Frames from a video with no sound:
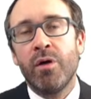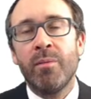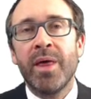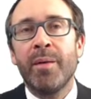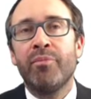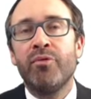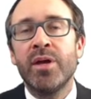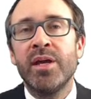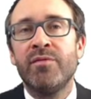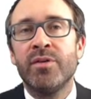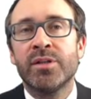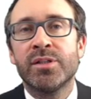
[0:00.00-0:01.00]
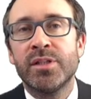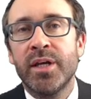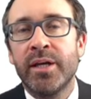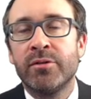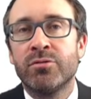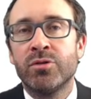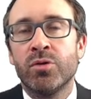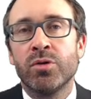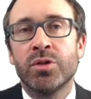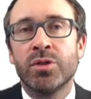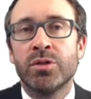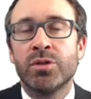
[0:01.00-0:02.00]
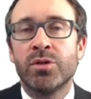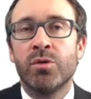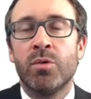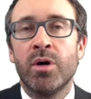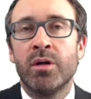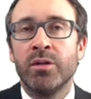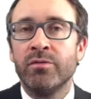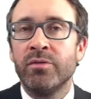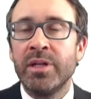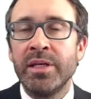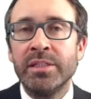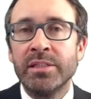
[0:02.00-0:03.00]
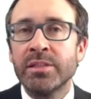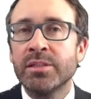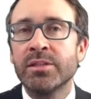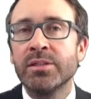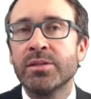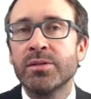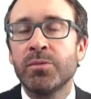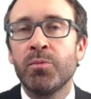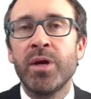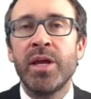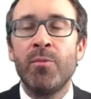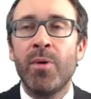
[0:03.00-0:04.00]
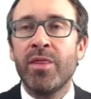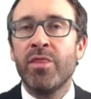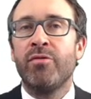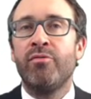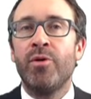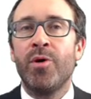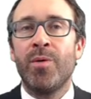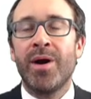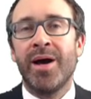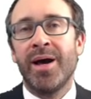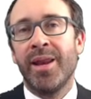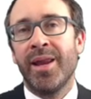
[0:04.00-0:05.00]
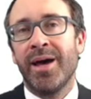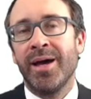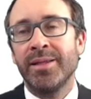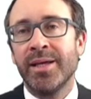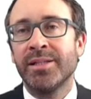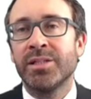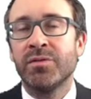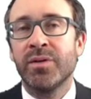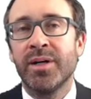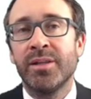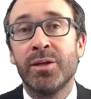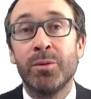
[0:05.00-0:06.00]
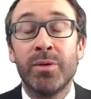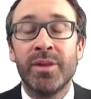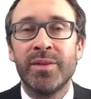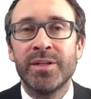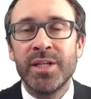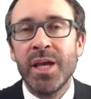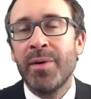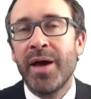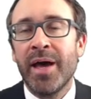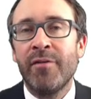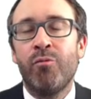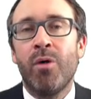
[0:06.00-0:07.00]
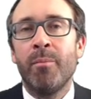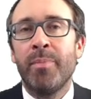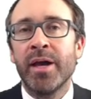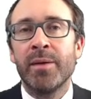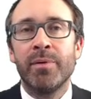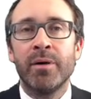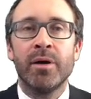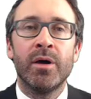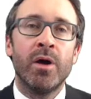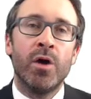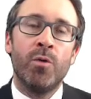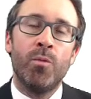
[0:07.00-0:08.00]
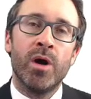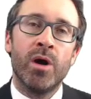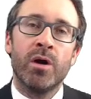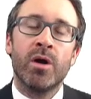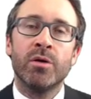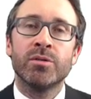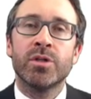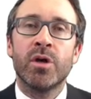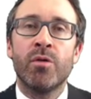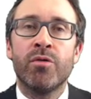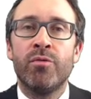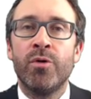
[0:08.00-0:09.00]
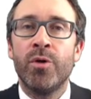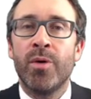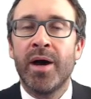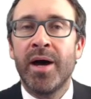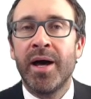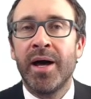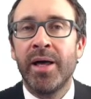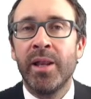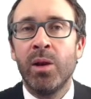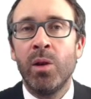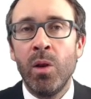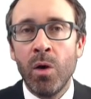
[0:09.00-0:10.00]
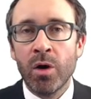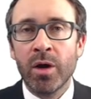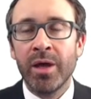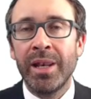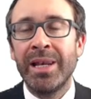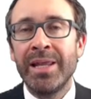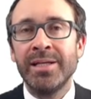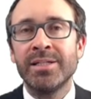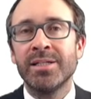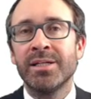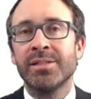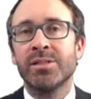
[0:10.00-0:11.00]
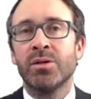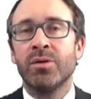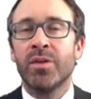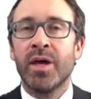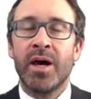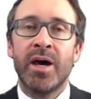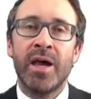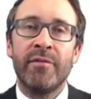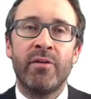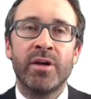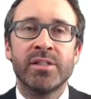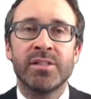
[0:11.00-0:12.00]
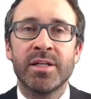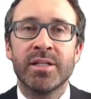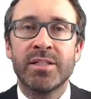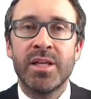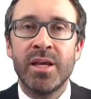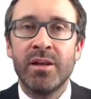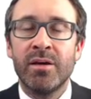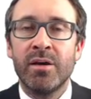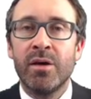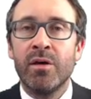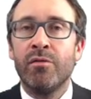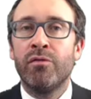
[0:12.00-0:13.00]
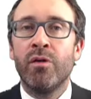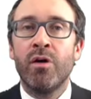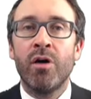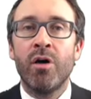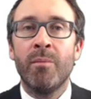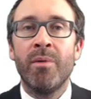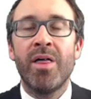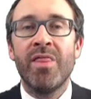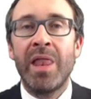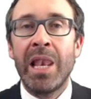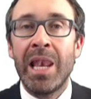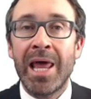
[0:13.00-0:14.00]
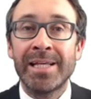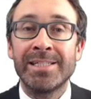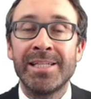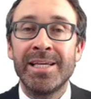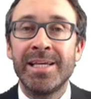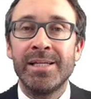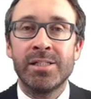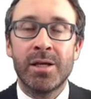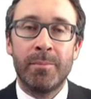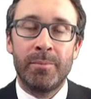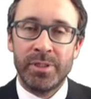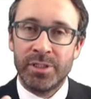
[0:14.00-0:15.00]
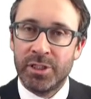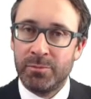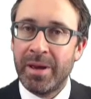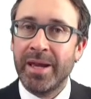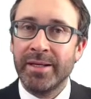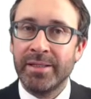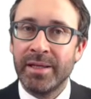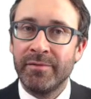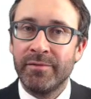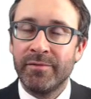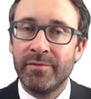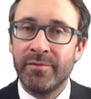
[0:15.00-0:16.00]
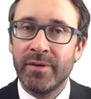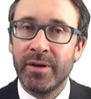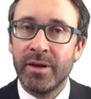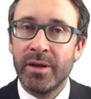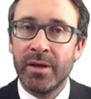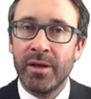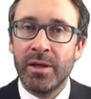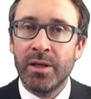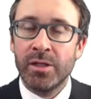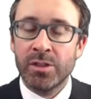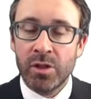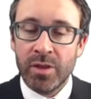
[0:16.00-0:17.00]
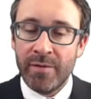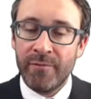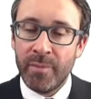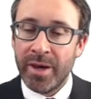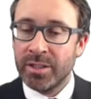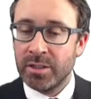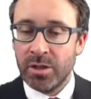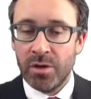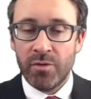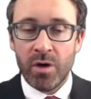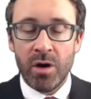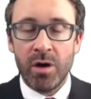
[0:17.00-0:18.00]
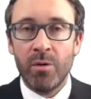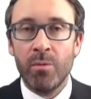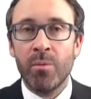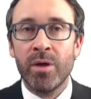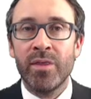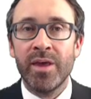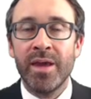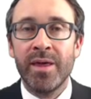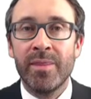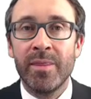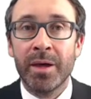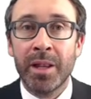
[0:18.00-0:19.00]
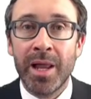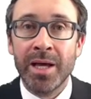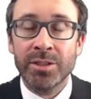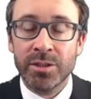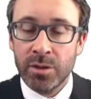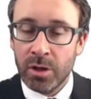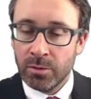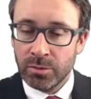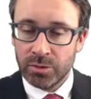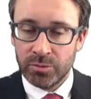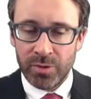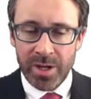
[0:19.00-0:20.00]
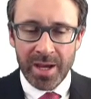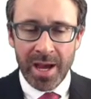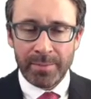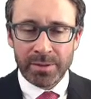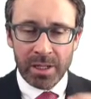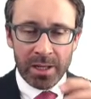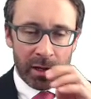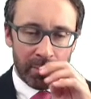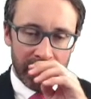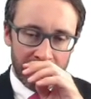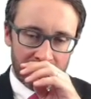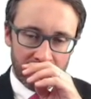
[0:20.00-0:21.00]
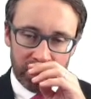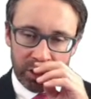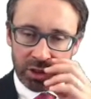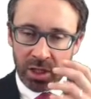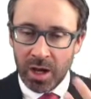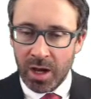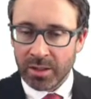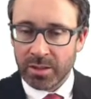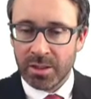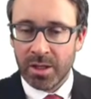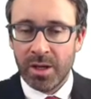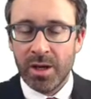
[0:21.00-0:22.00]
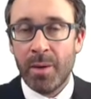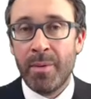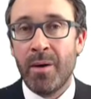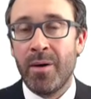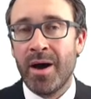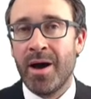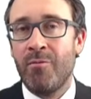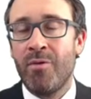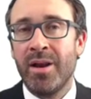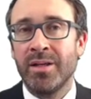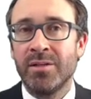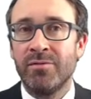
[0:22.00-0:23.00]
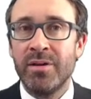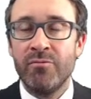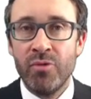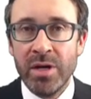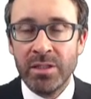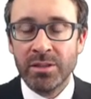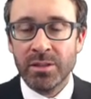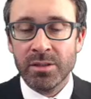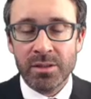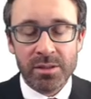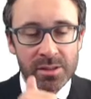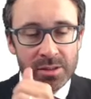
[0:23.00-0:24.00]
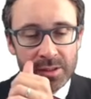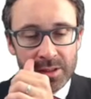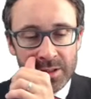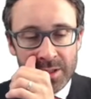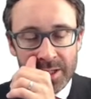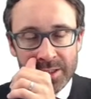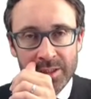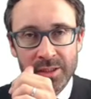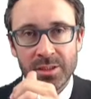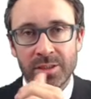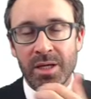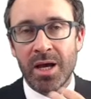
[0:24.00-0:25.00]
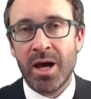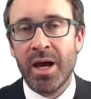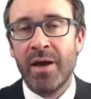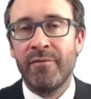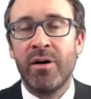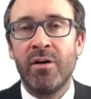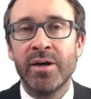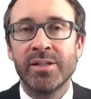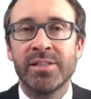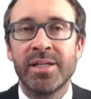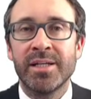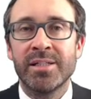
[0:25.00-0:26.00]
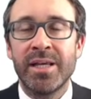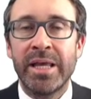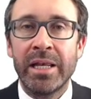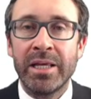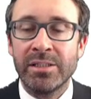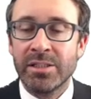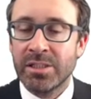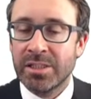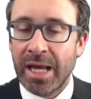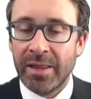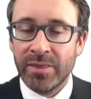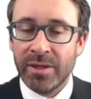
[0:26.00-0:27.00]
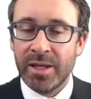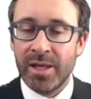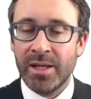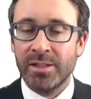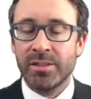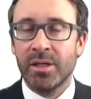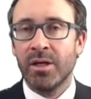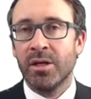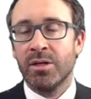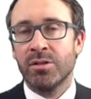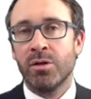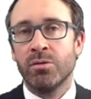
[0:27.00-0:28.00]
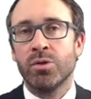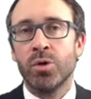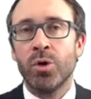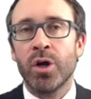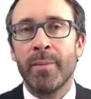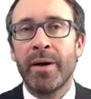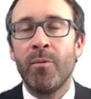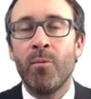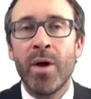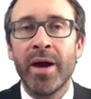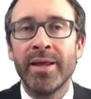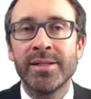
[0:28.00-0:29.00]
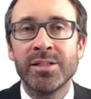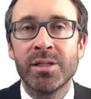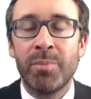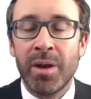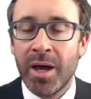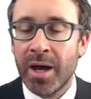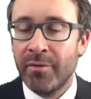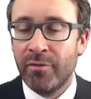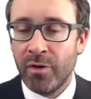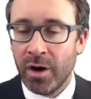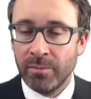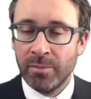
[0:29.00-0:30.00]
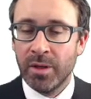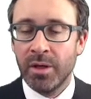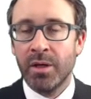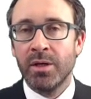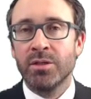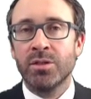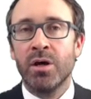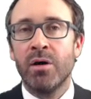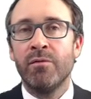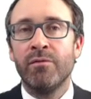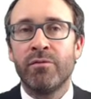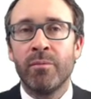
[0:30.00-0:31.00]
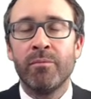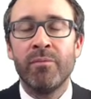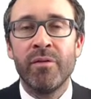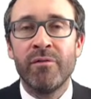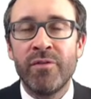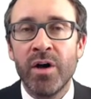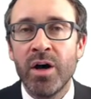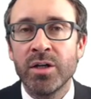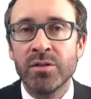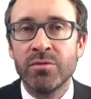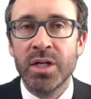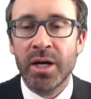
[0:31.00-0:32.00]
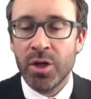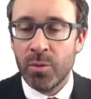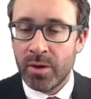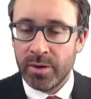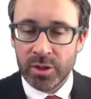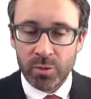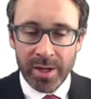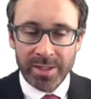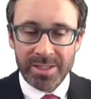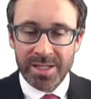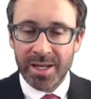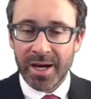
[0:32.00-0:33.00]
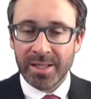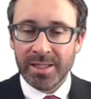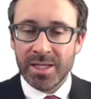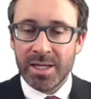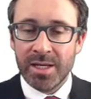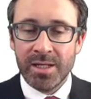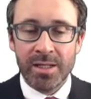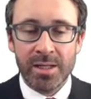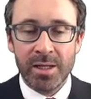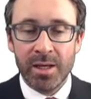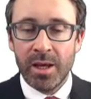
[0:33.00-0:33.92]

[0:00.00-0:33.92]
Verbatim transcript: From that previous introduction to the world of leases, we went through and identified that within the CIMA F1 paper, we are going to go through and look at leases under IFRS 16 from the lessee's perspective. So the information that you've got within the class notes recaps a little bit at the start about how relatively recent this IFRS 16 leases standard is. So talking about when it is applied from. So from the 1st of January 2019.